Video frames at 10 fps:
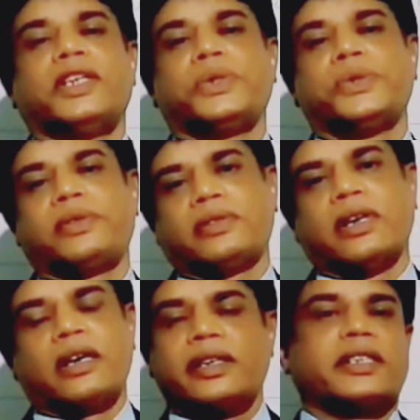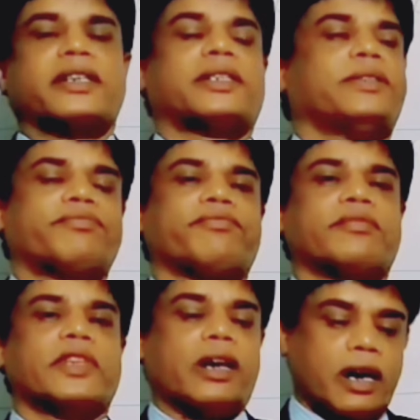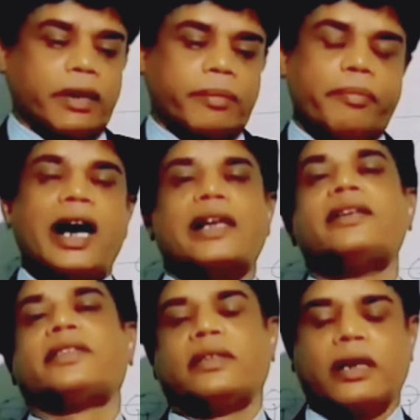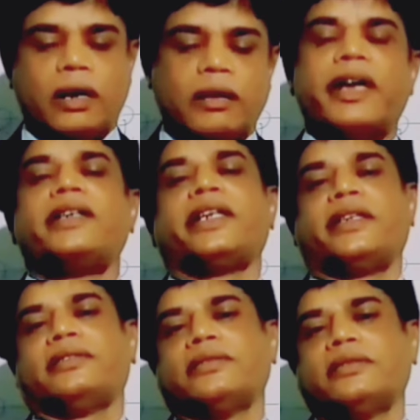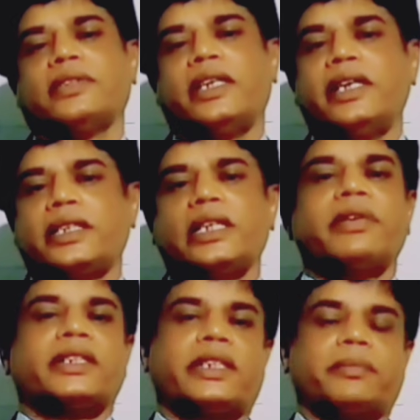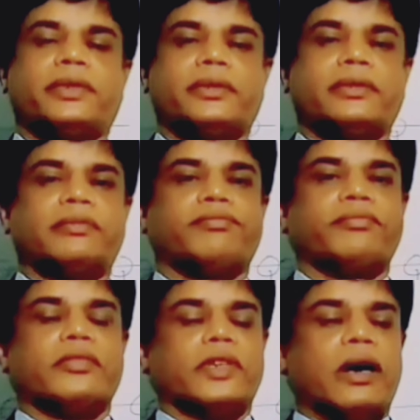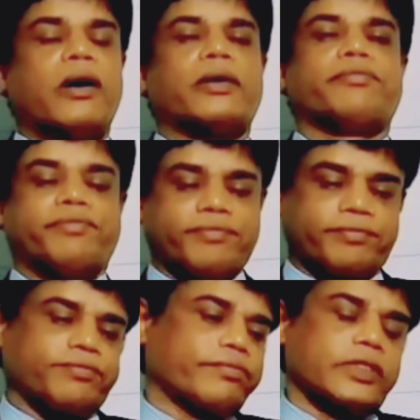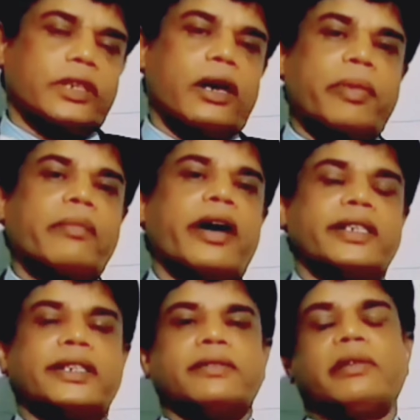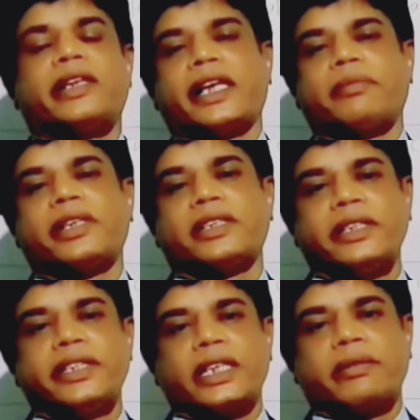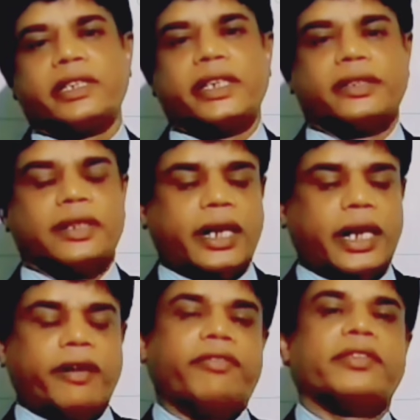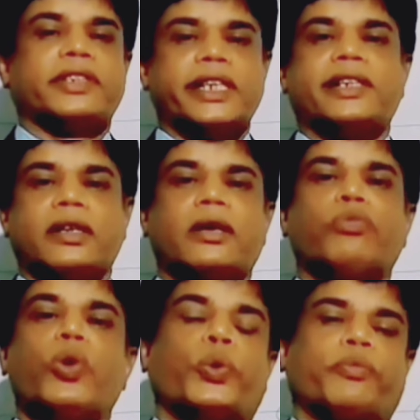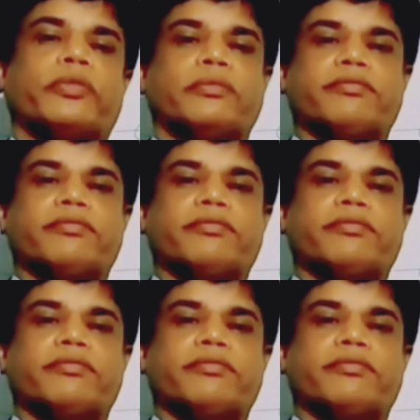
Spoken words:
issues are discussed, or balance are maintained each and every steps, or compromisation will be taking place in each and every stage. If shades are more,